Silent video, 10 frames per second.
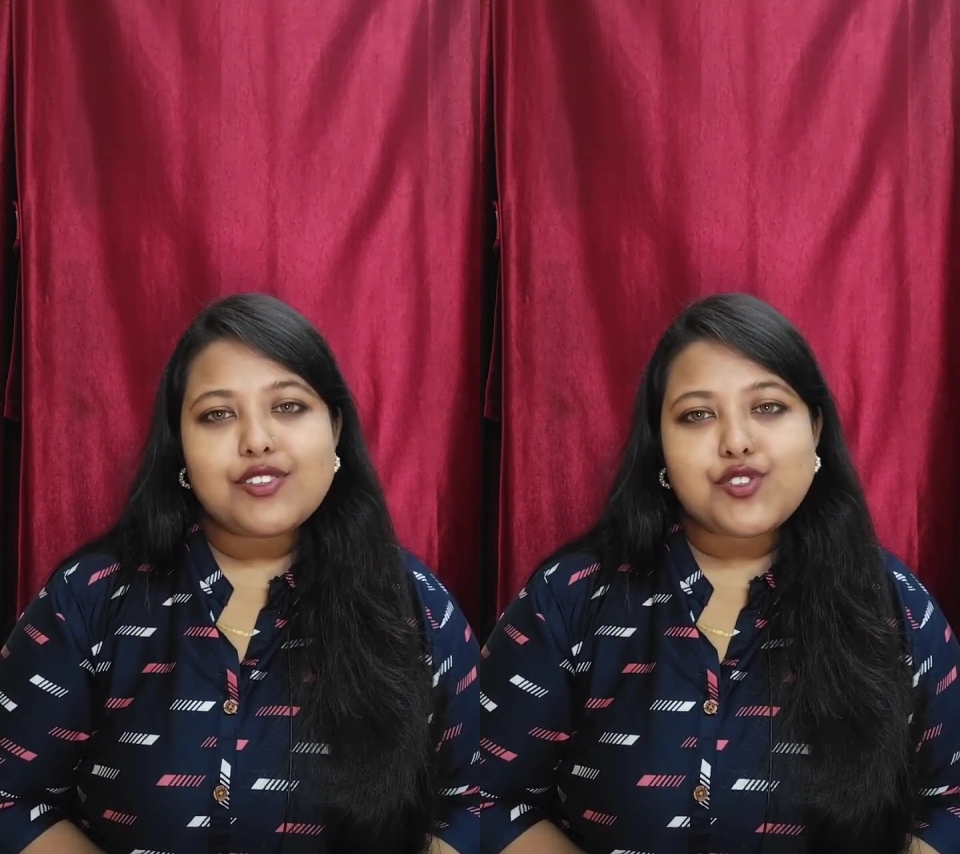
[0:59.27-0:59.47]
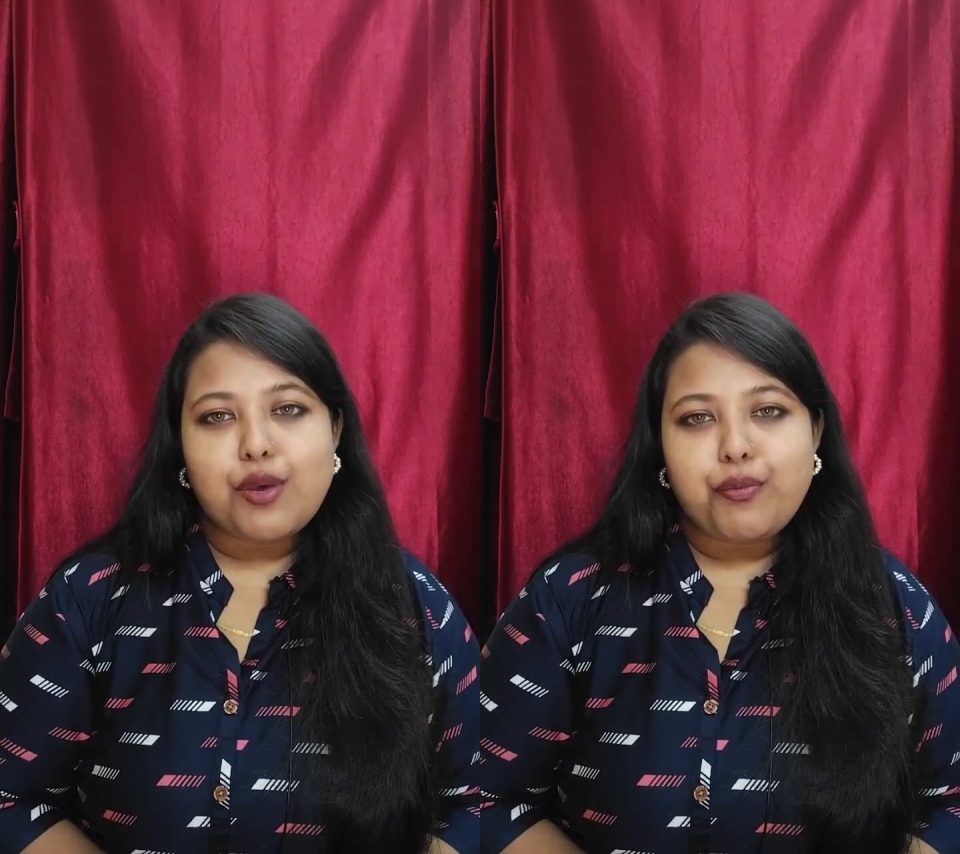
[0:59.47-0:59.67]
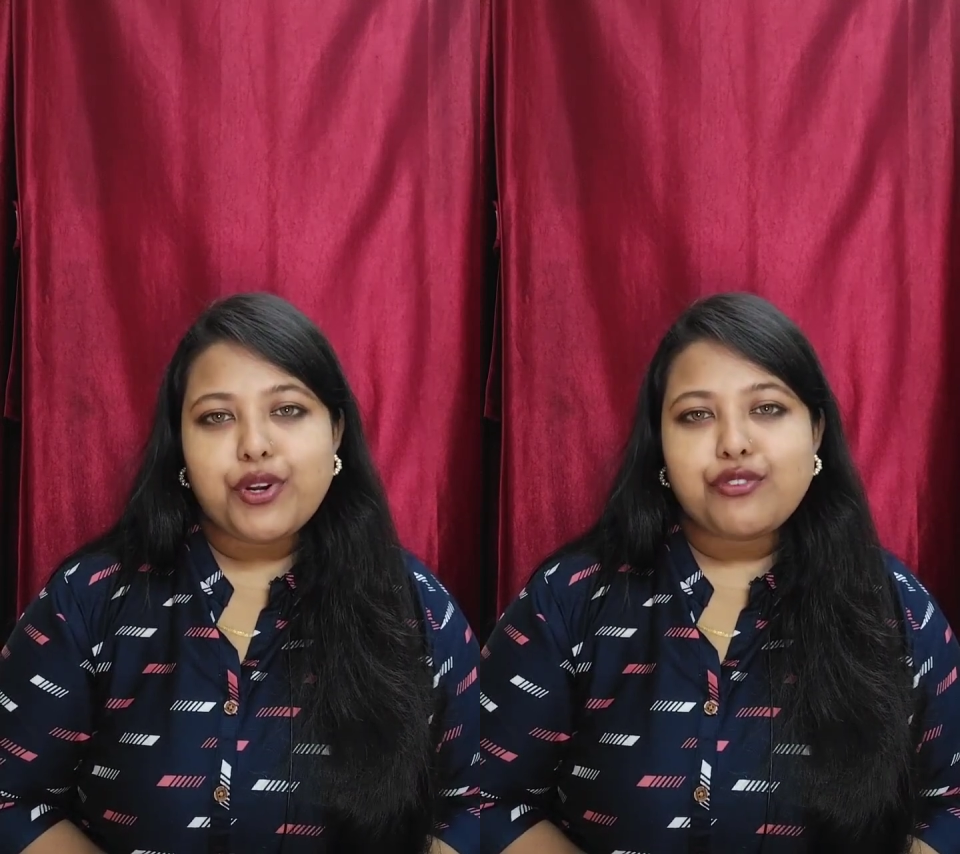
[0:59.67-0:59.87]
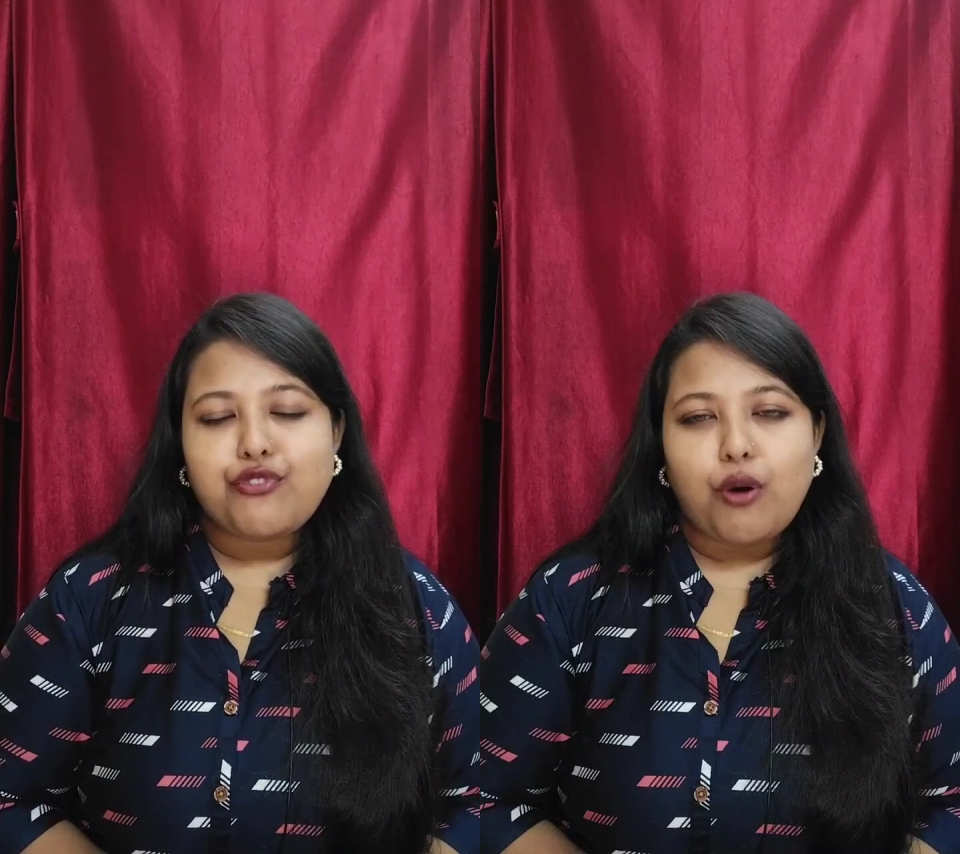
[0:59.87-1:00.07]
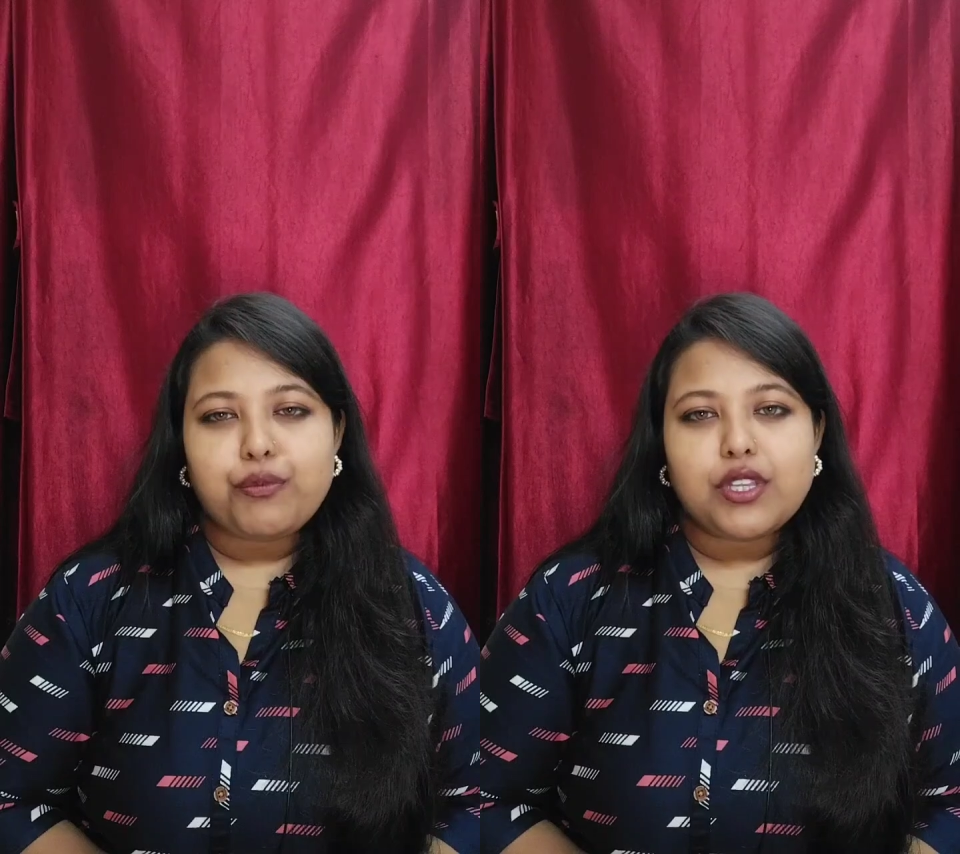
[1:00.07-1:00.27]
is separate
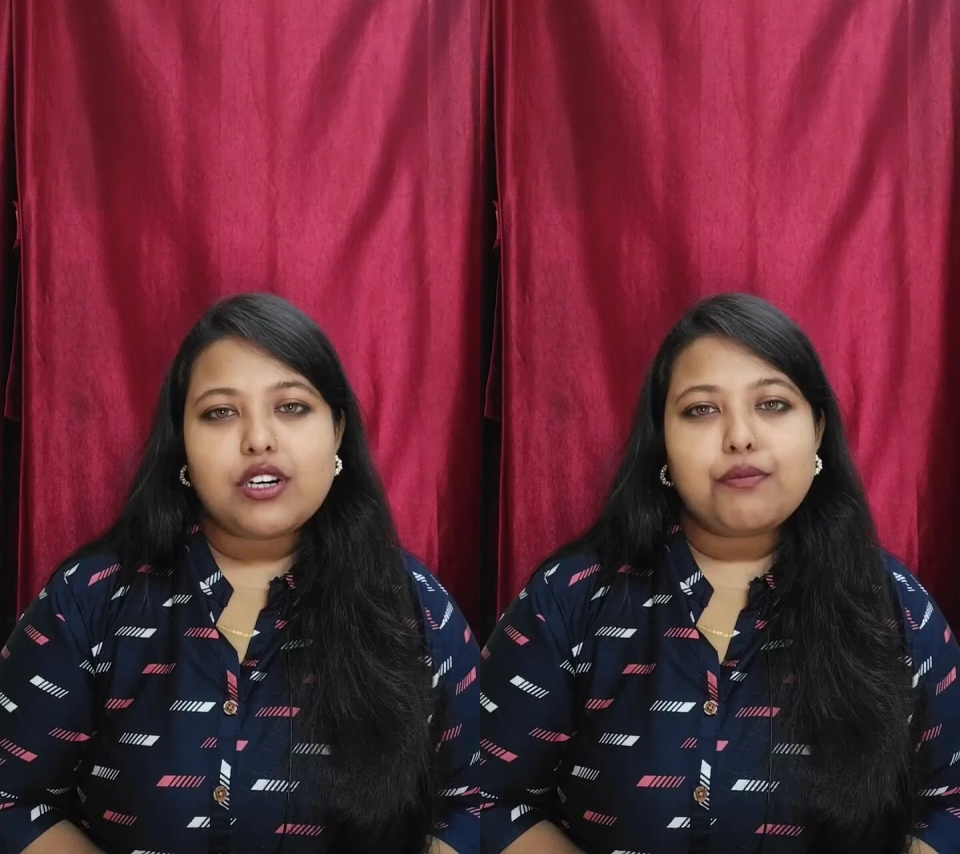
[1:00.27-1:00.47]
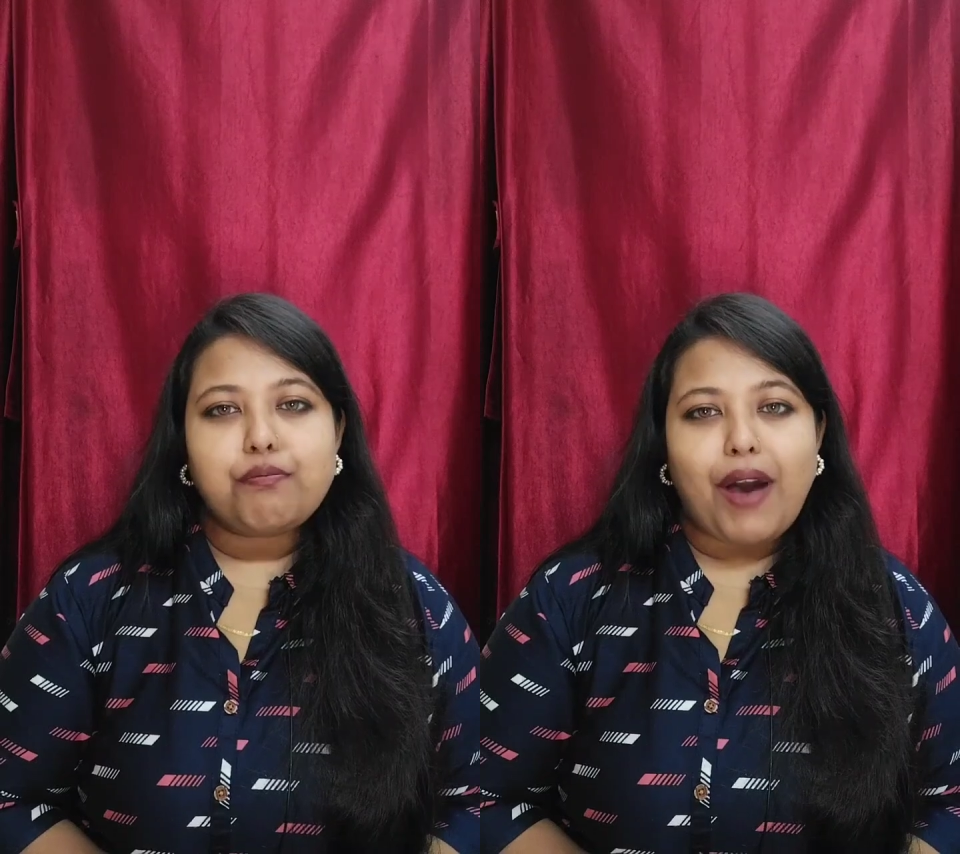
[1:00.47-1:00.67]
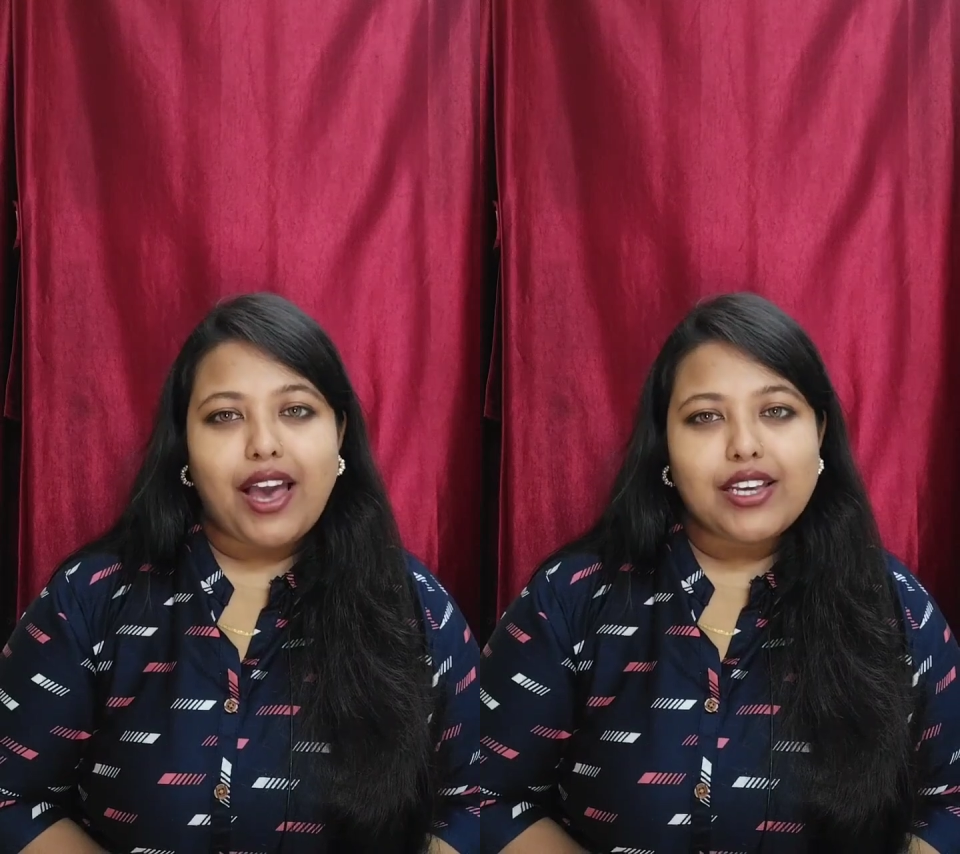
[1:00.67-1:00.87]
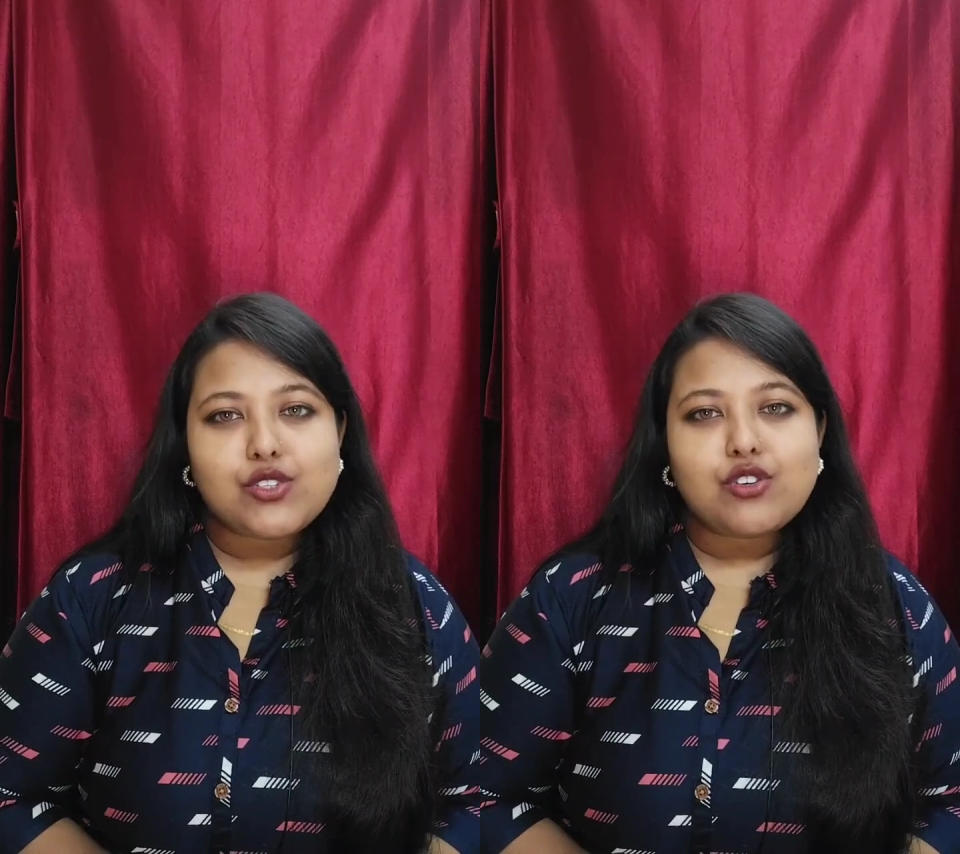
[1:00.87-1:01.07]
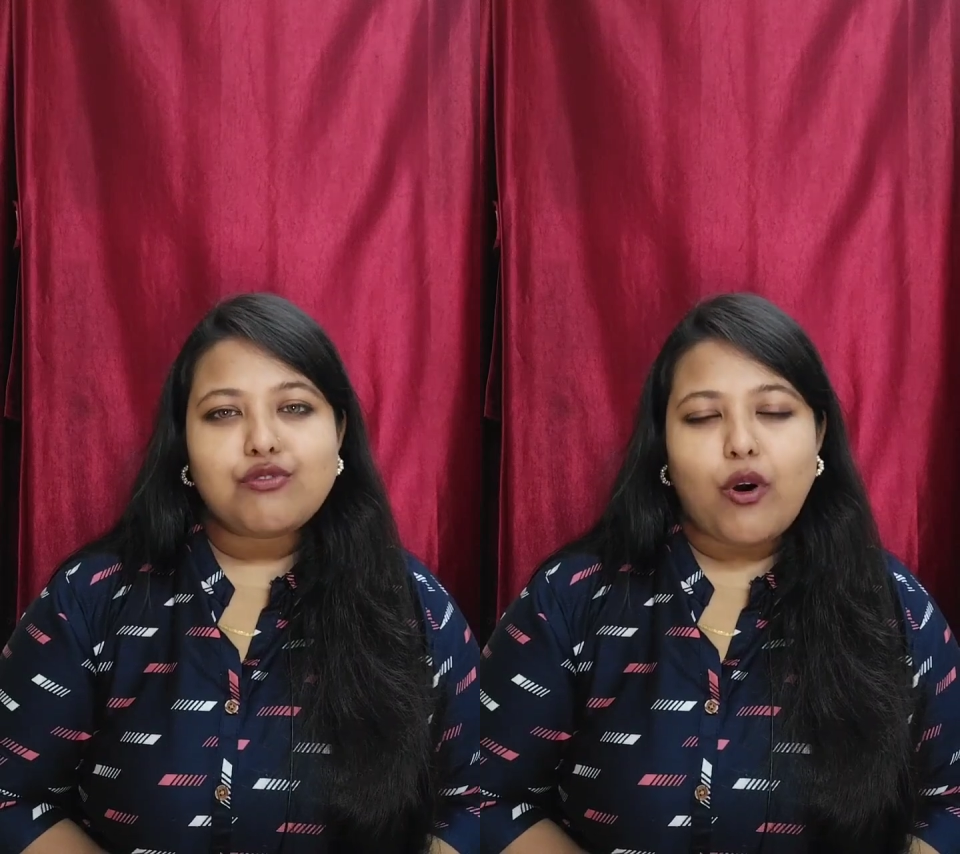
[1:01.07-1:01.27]
from the Pi
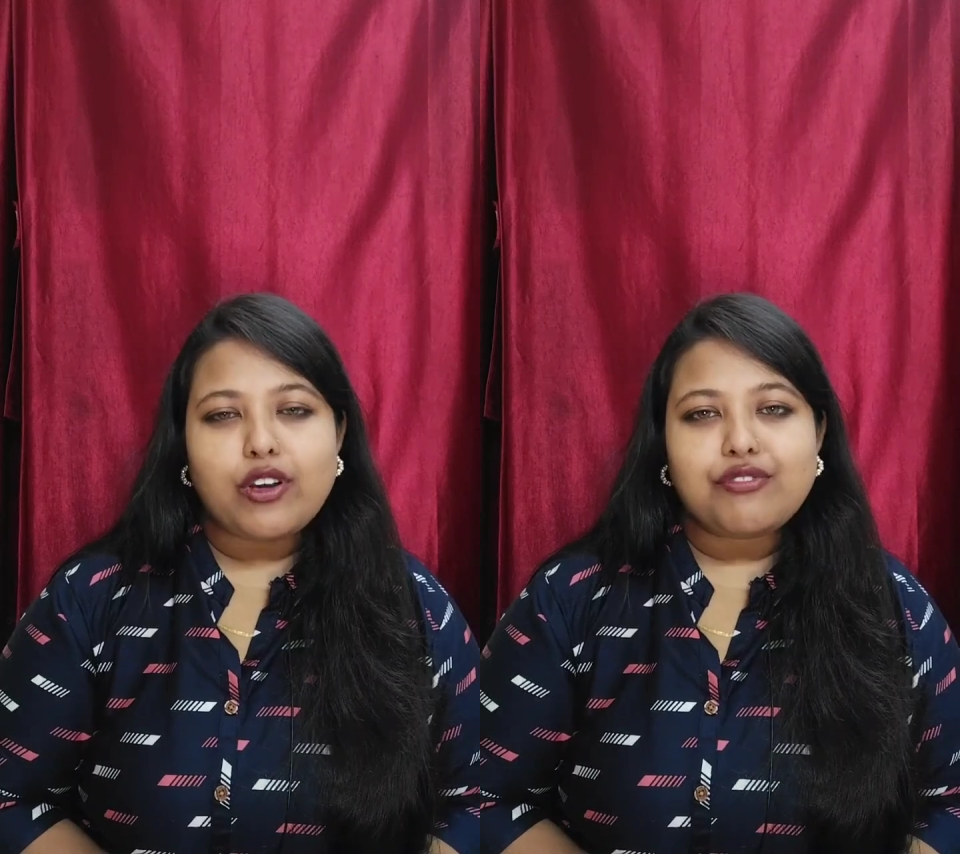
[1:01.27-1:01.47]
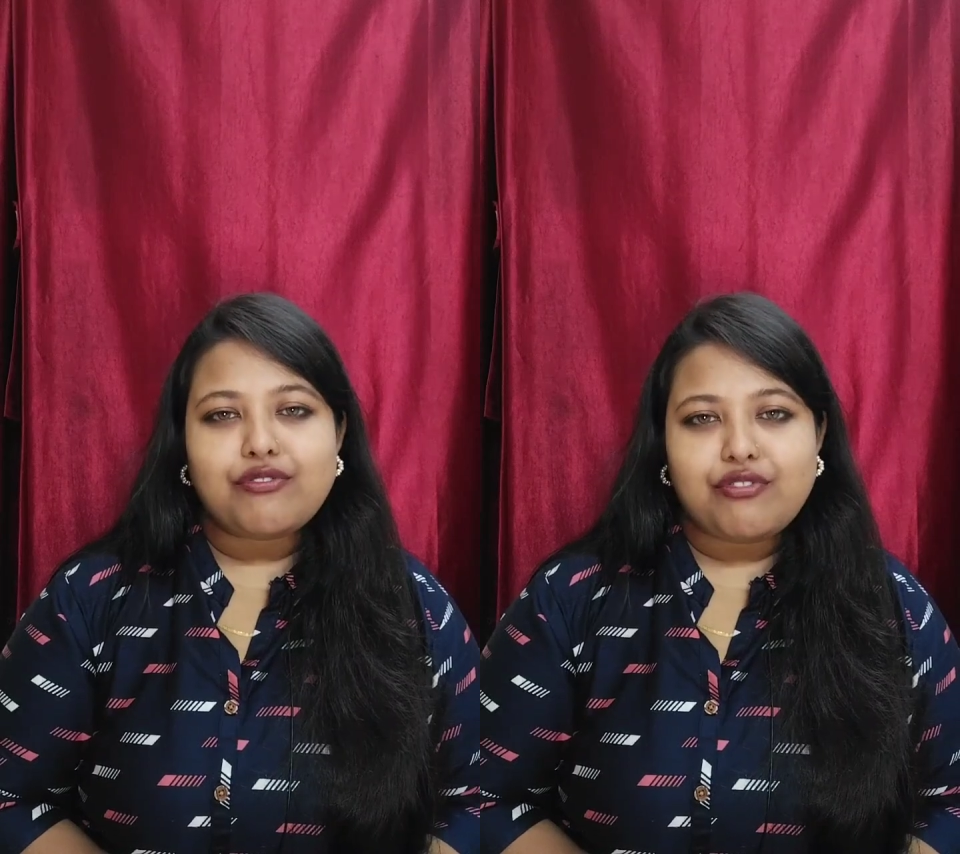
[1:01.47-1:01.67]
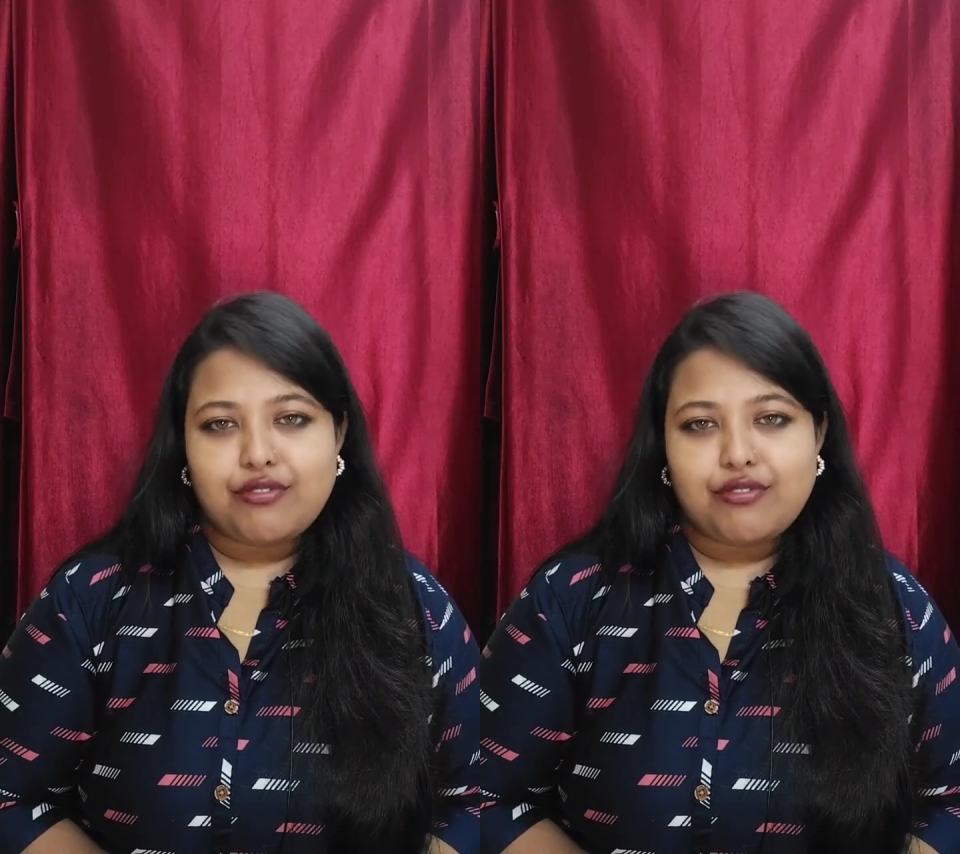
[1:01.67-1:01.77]
to avoid